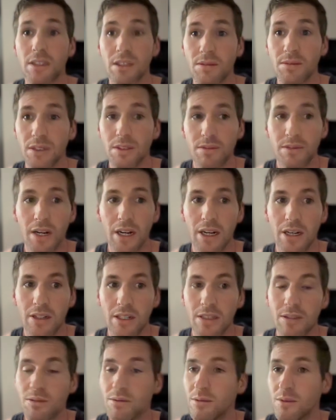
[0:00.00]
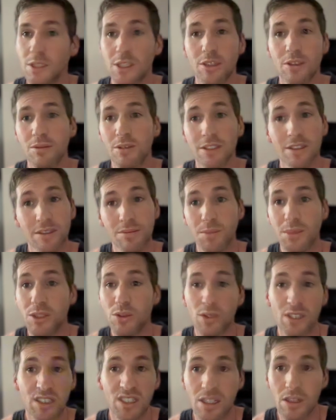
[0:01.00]
of the firing, which is
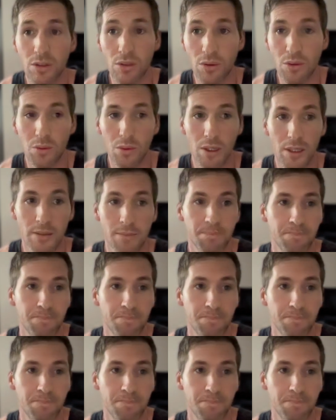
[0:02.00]
between 0 and 1.